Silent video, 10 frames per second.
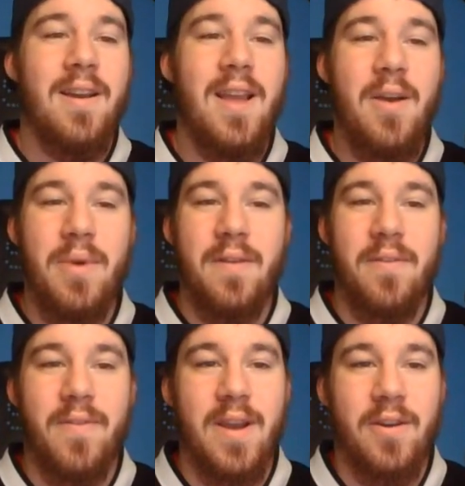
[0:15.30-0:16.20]
And we have
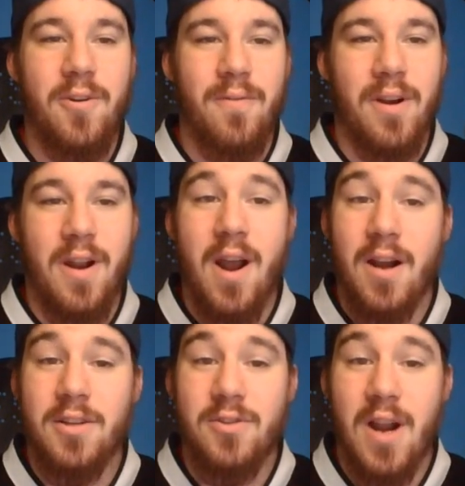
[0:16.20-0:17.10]
the Vancouver
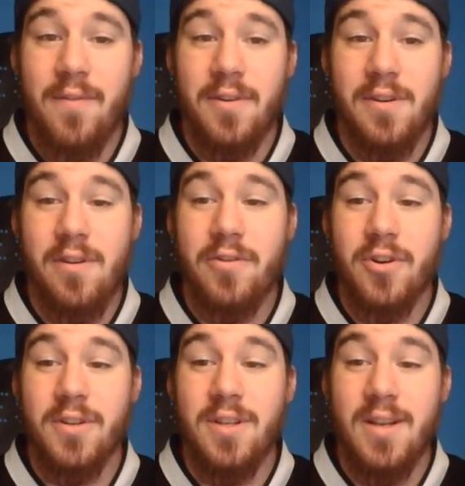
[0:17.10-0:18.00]
Canucks traveling to New
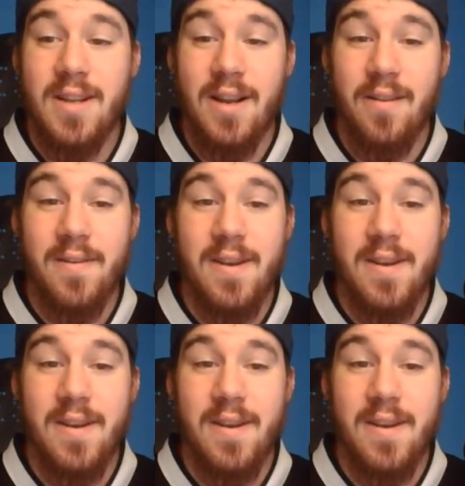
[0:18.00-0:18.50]
Jersey to take on the